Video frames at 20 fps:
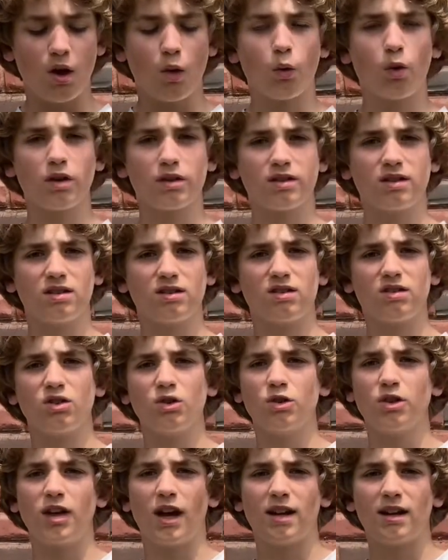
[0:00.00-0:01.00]
Wilsons
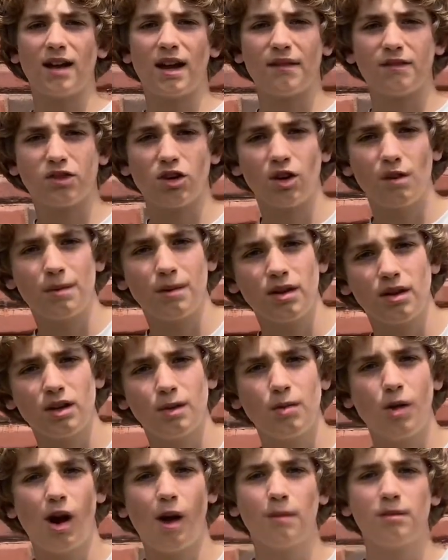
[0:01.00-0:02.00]
do tend to have
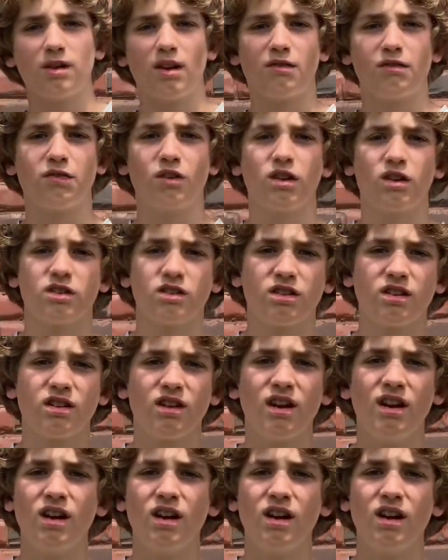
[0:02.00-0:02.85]
durability problems at first.